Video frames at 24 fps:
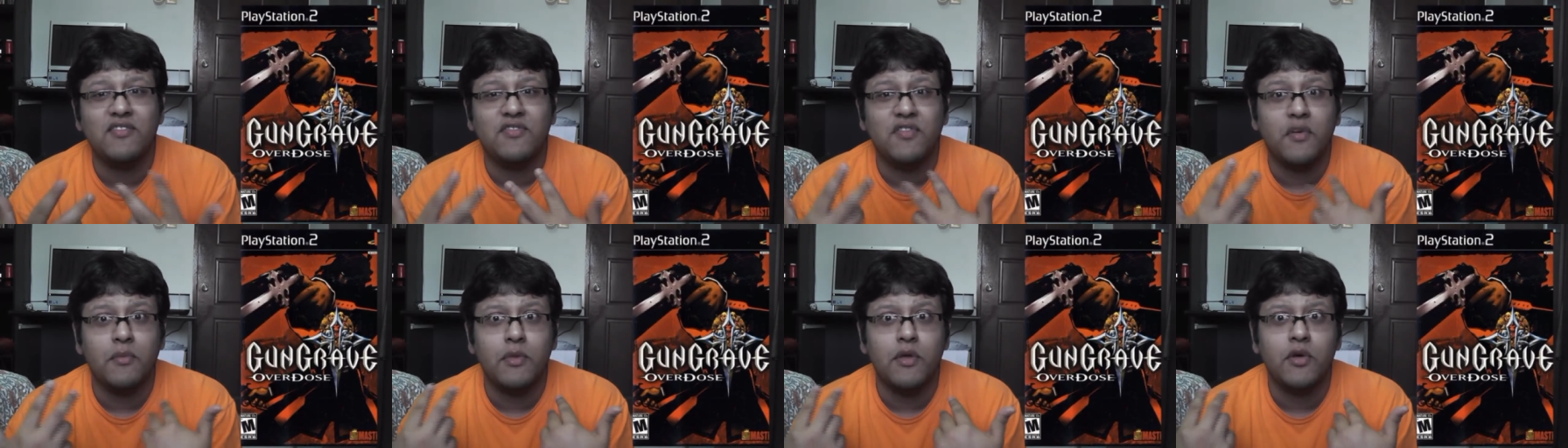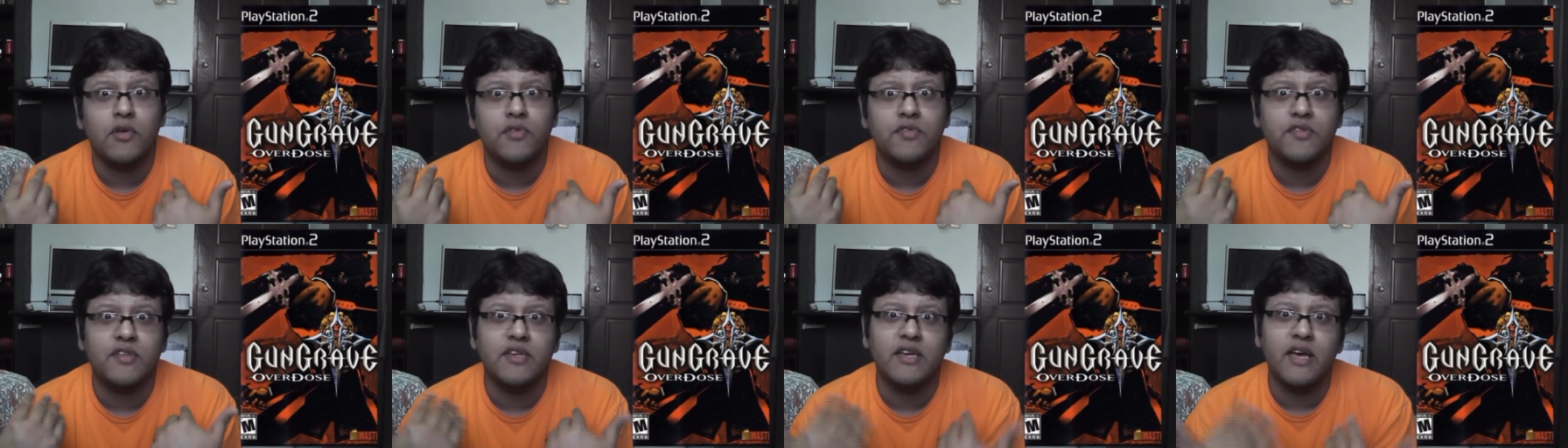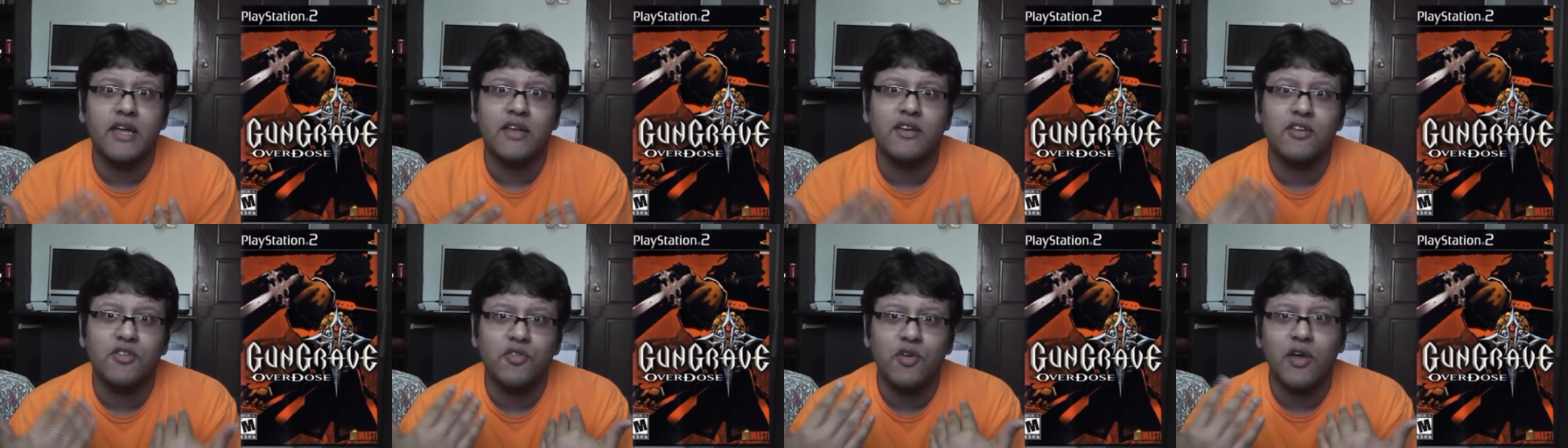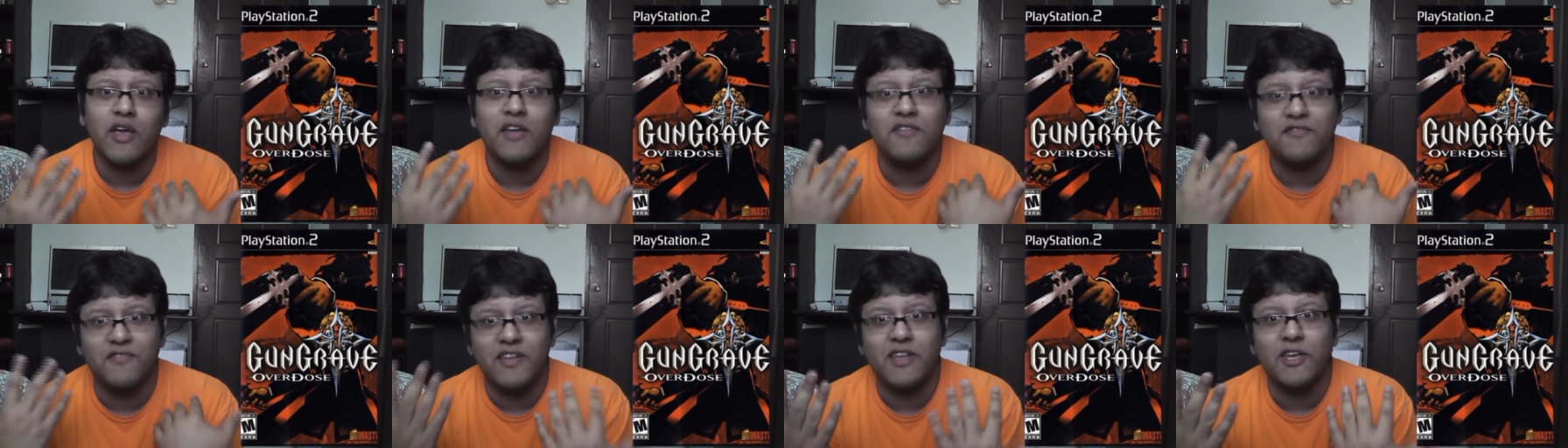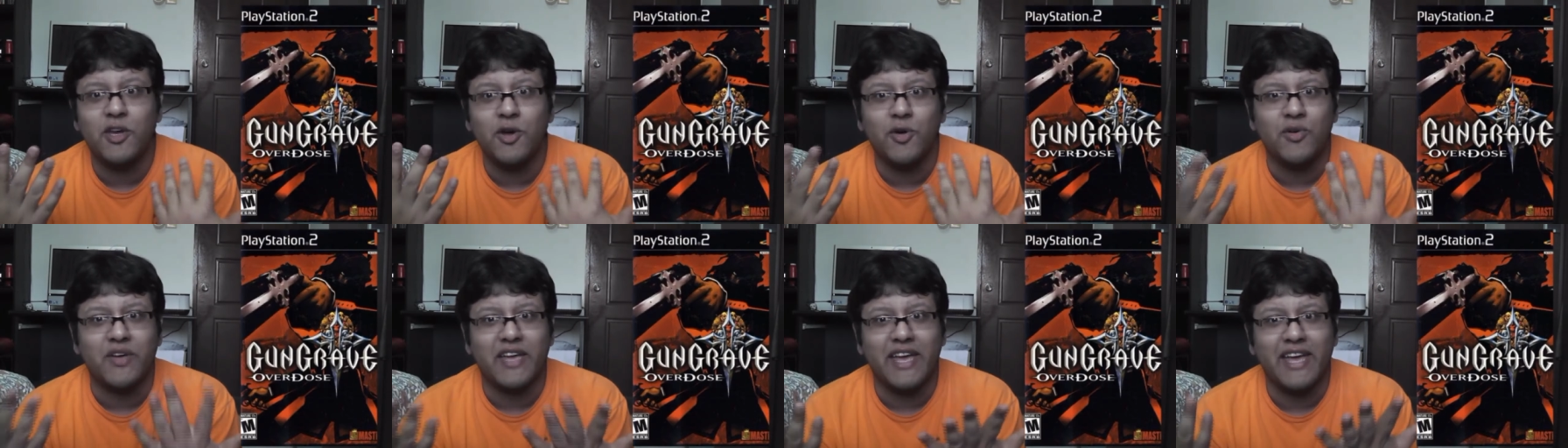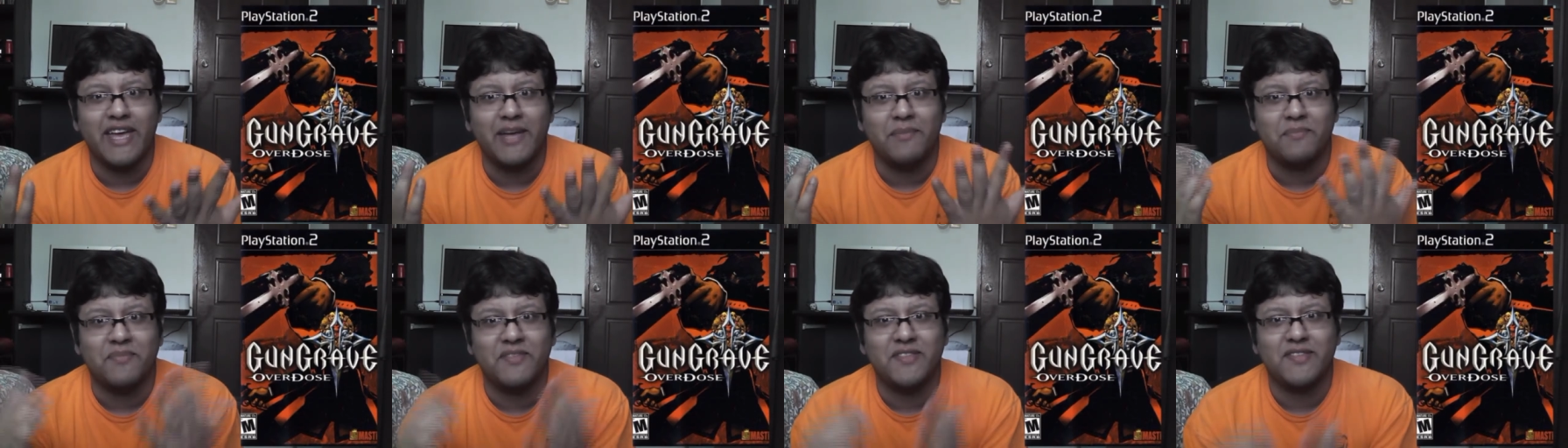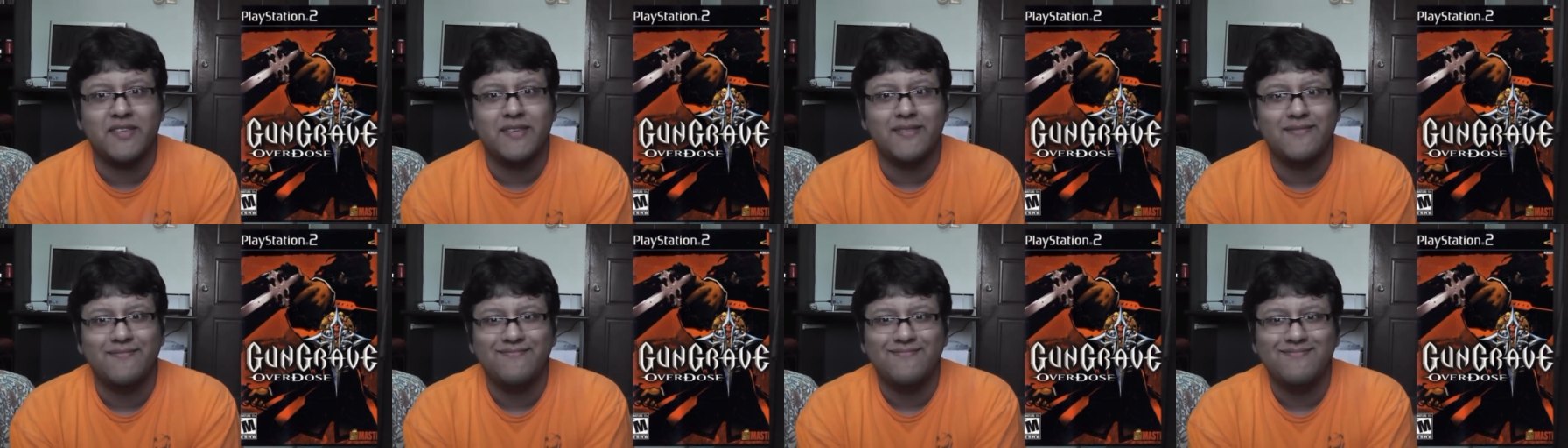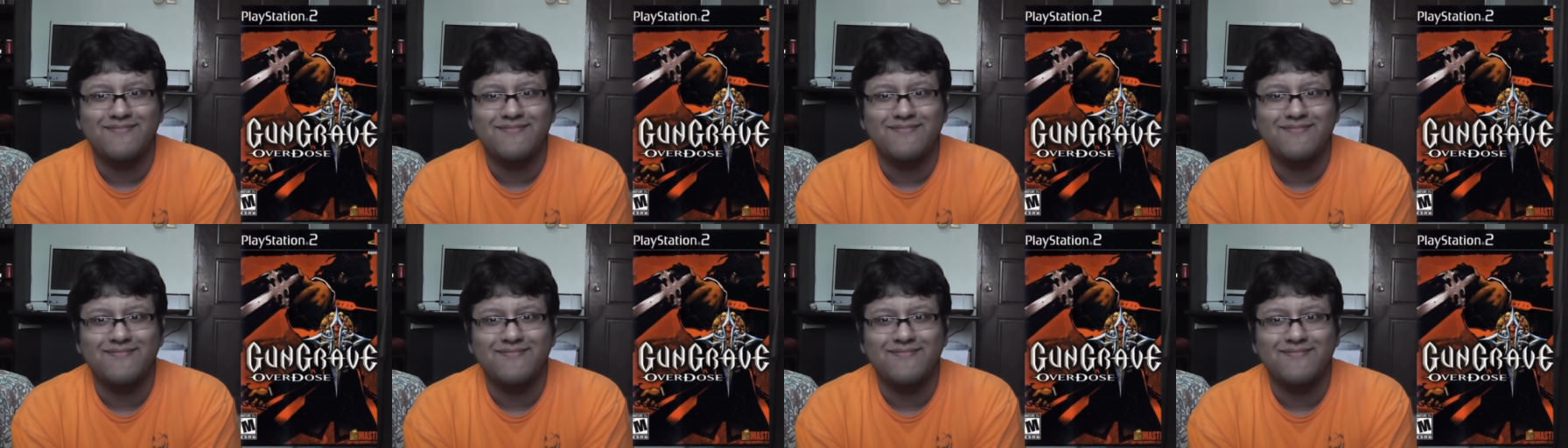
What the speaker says: from those Gungrave video games.